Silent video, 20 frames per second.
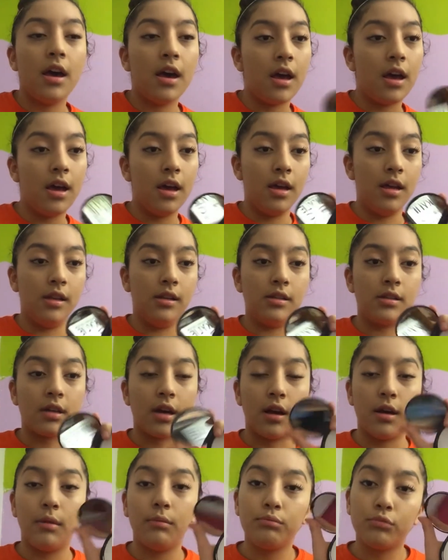and
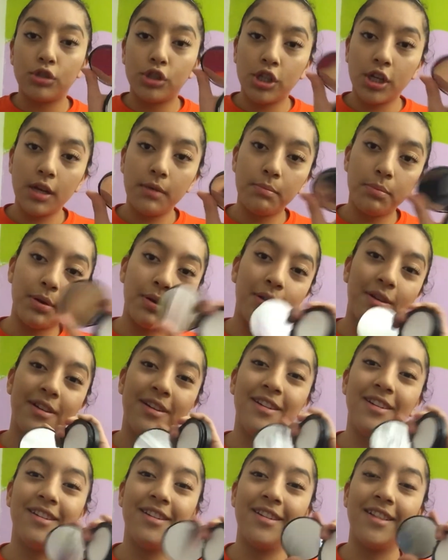cheap
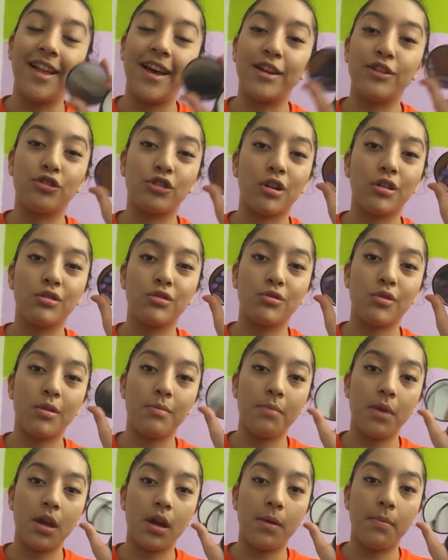like drugstore
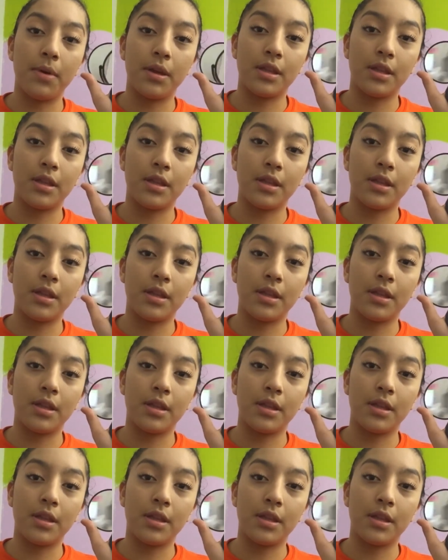makeup